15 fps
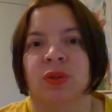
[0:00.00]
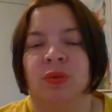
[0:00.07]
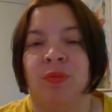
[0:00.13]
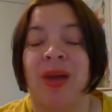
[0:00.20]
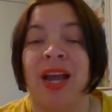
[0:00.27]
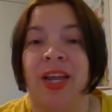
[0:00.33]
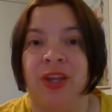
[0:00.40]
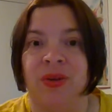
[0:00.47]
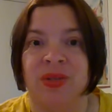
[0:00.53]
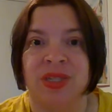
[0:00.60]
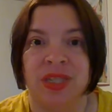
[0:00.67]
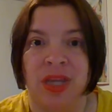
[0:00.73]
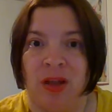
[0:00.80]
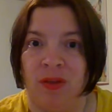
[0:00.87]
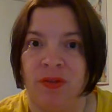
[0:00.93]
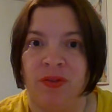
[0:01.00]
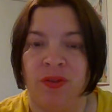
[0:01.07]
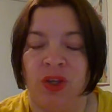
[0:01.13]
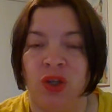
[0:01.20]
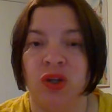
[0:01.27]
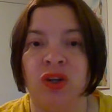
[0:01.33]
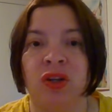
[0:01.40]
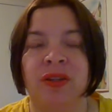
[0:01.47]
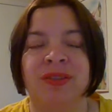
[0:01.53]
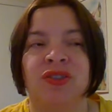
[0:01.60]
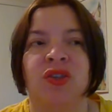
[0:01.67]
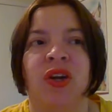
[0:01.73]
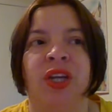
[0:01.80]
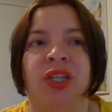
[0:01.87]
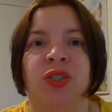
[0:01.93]
by yourself. You're not
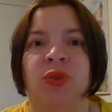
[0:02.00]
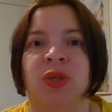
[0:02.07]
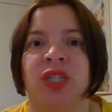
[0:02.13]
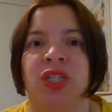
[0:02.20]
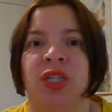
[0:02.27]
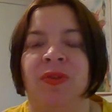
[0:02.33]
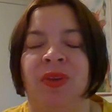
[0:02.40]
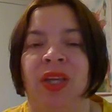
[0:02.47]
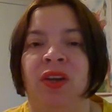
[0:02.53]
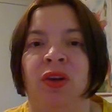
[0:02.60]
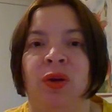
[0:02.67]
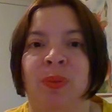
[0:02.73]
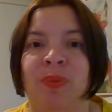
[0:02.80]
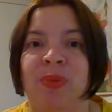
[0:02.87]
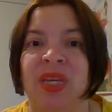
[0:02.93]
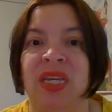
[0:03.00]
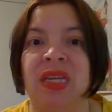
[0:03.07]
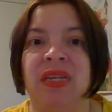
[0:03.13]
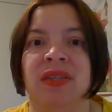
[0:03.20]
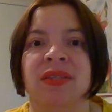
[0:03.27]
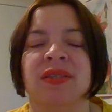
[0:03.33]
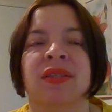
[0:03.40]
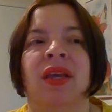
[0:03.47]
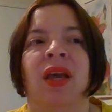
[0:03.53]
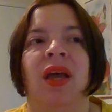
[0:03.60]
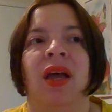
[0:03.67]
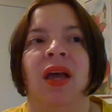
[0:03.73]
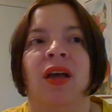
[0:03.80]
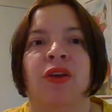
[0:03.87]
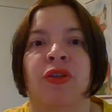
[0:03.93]
trying to achieve inner peace
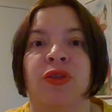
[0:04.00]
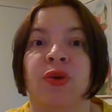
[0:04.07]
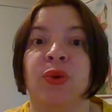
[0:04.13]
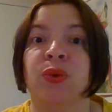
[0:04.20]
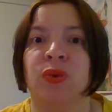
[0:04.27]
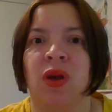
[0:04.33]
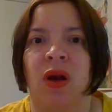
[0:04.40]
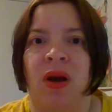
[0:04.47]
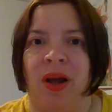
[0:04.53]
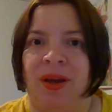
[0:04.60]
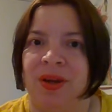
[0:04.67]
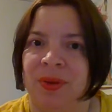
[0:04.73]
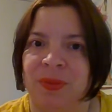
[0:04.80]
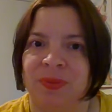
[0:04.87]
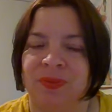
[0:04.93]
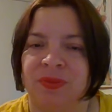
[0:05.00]
through God,